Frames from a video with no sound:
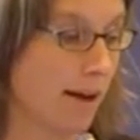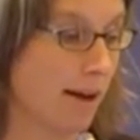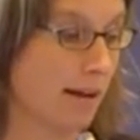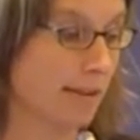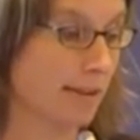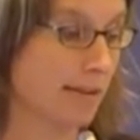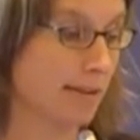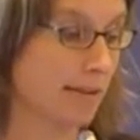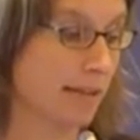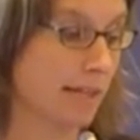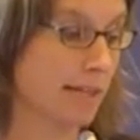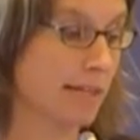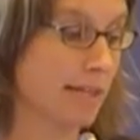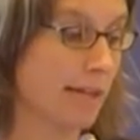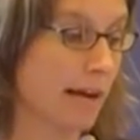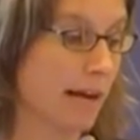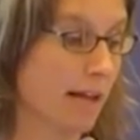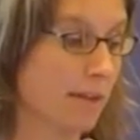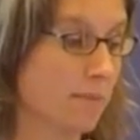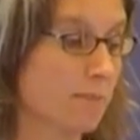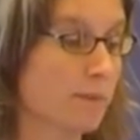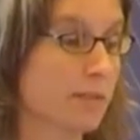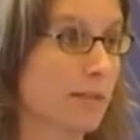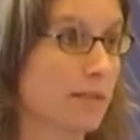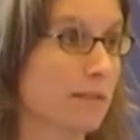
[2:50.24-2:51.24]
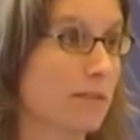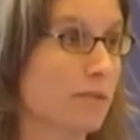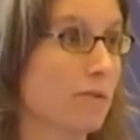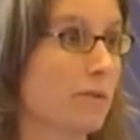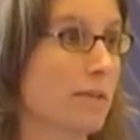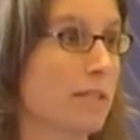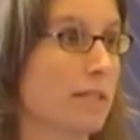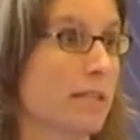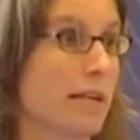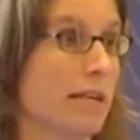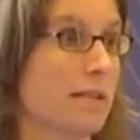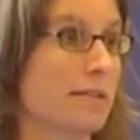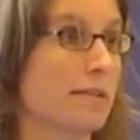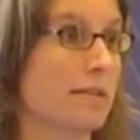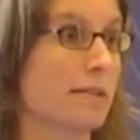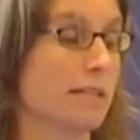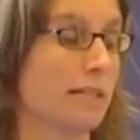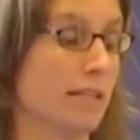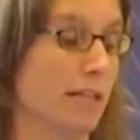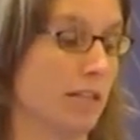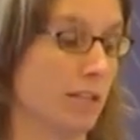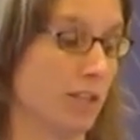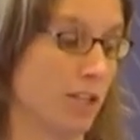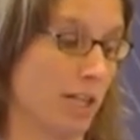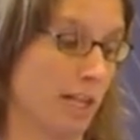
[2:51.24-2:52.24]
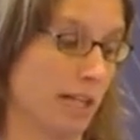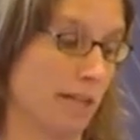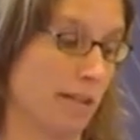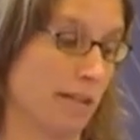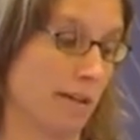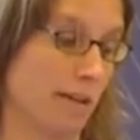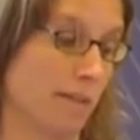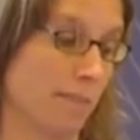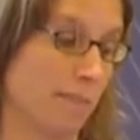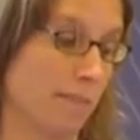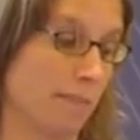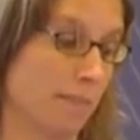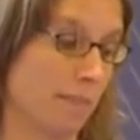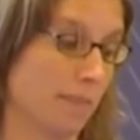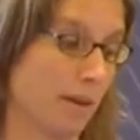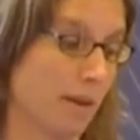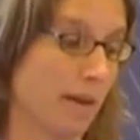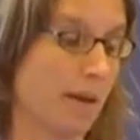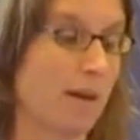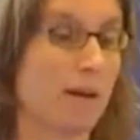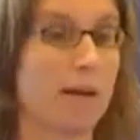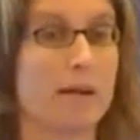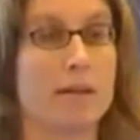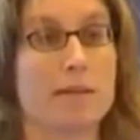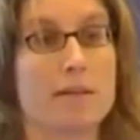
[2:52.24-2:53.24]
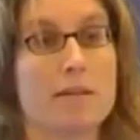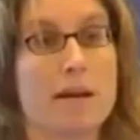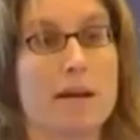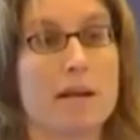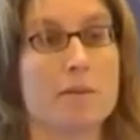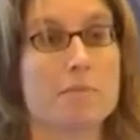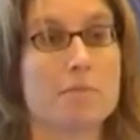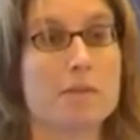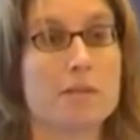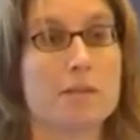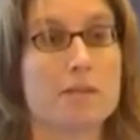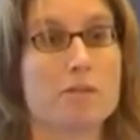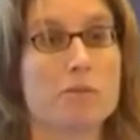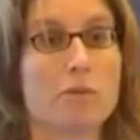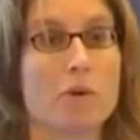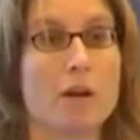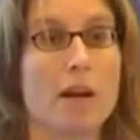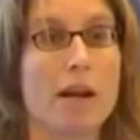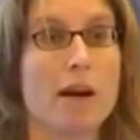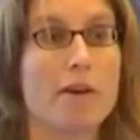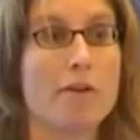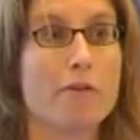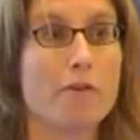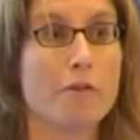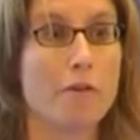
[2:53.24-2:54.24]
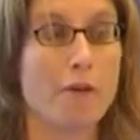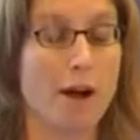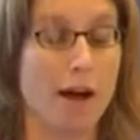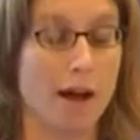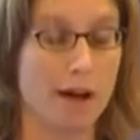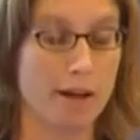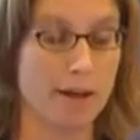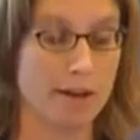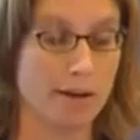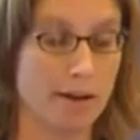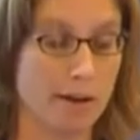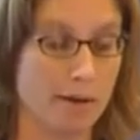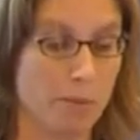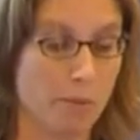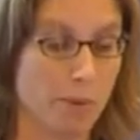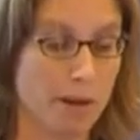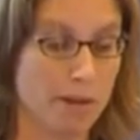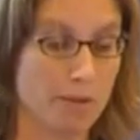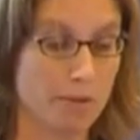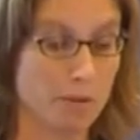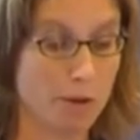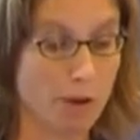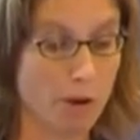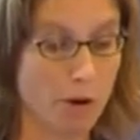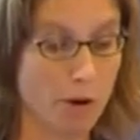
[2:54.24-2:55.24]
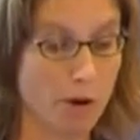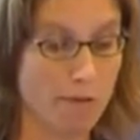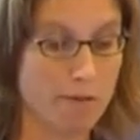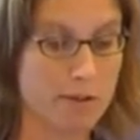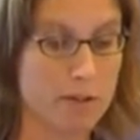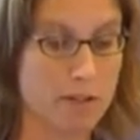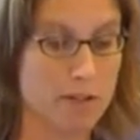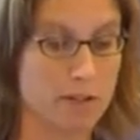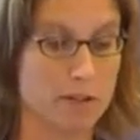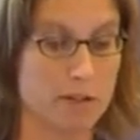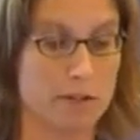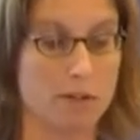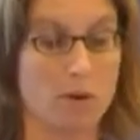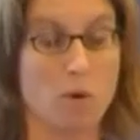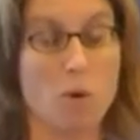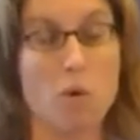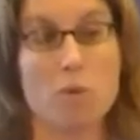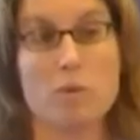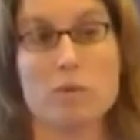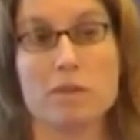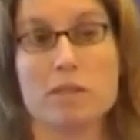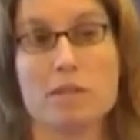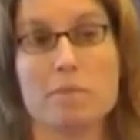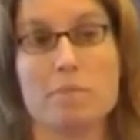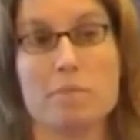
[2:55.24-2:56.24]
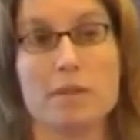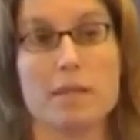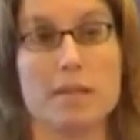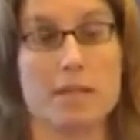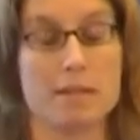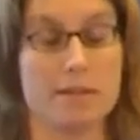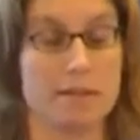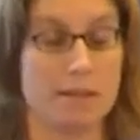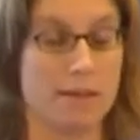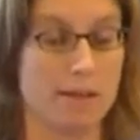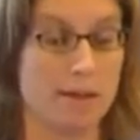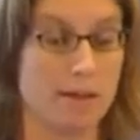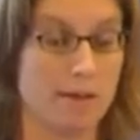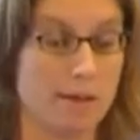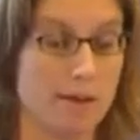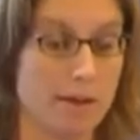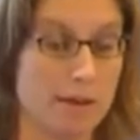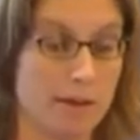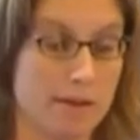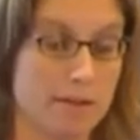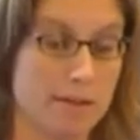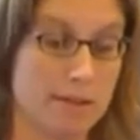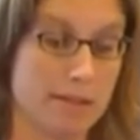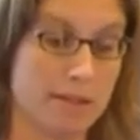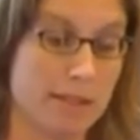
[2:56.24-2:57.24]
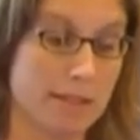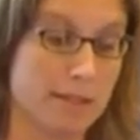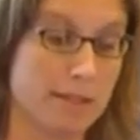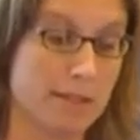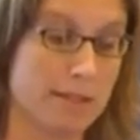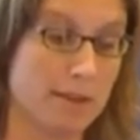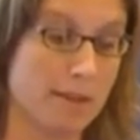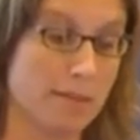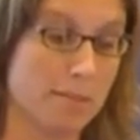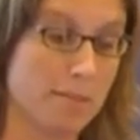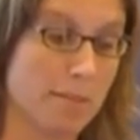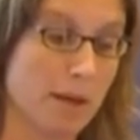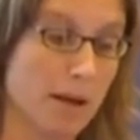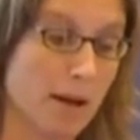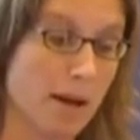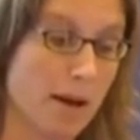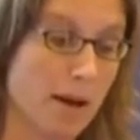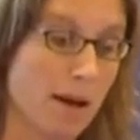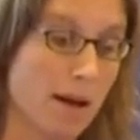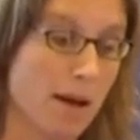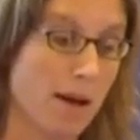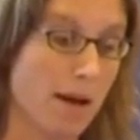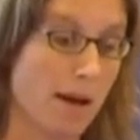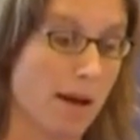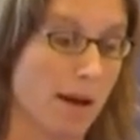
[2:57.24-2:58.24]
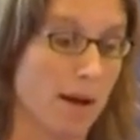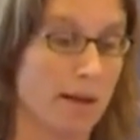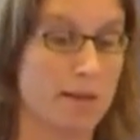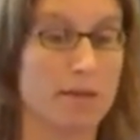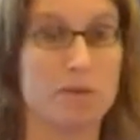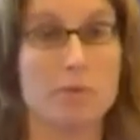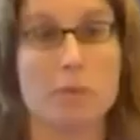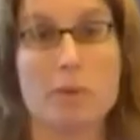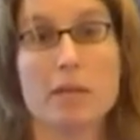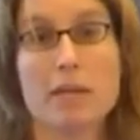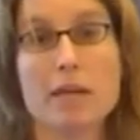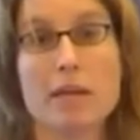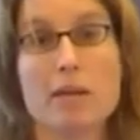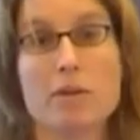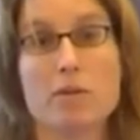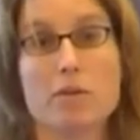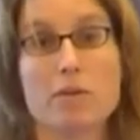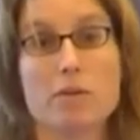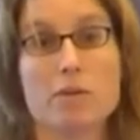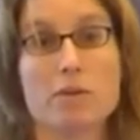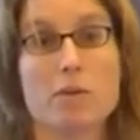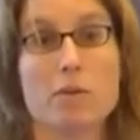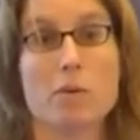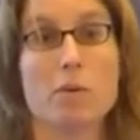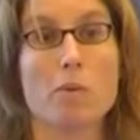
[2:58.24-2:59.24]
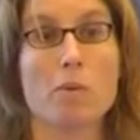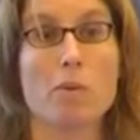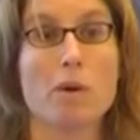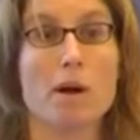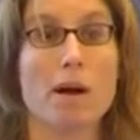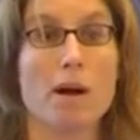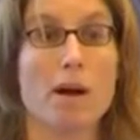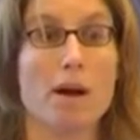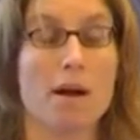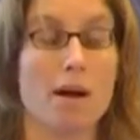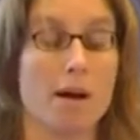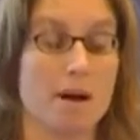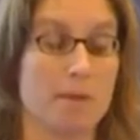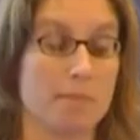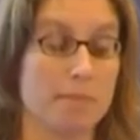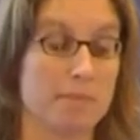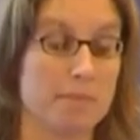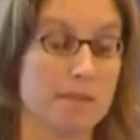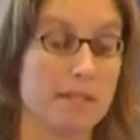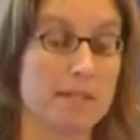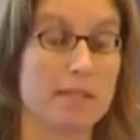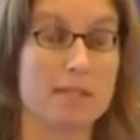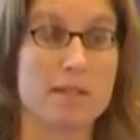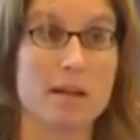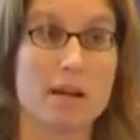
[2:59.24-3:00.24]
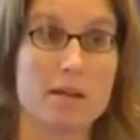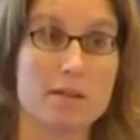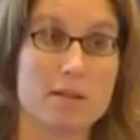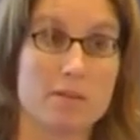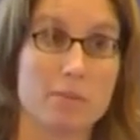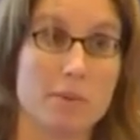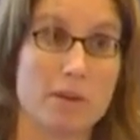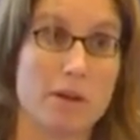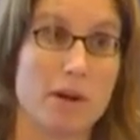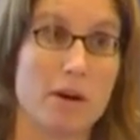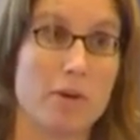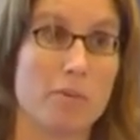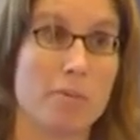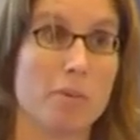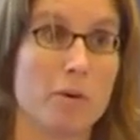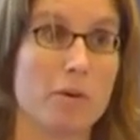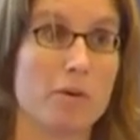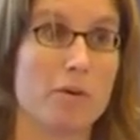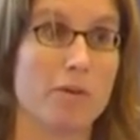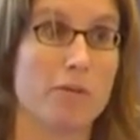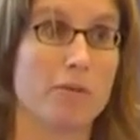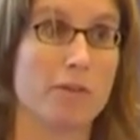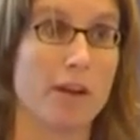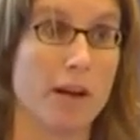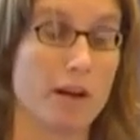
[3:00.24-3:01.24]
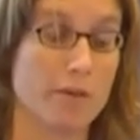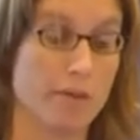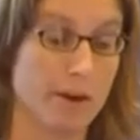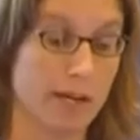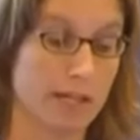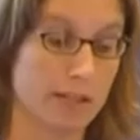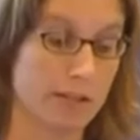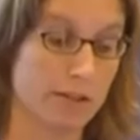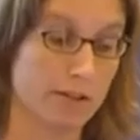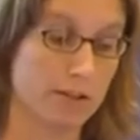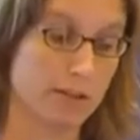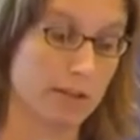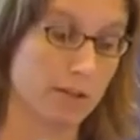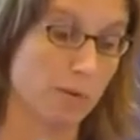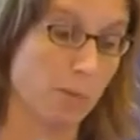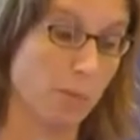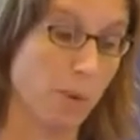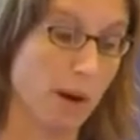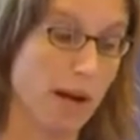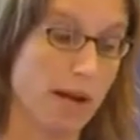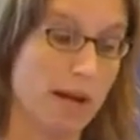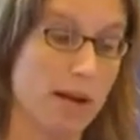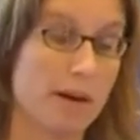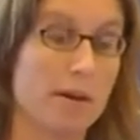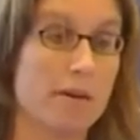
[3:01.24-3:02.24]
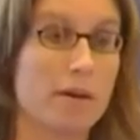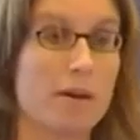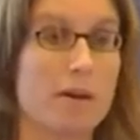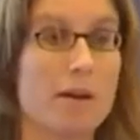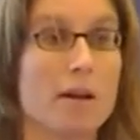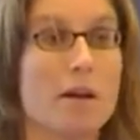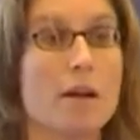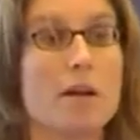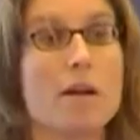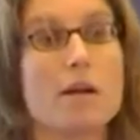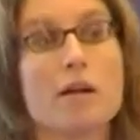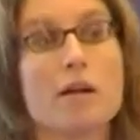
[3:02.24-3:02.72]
and it helps us to set the agenda. It helps us to clarify whether we covered the whole DPS-IR system, and we can also discuss with our board of directors where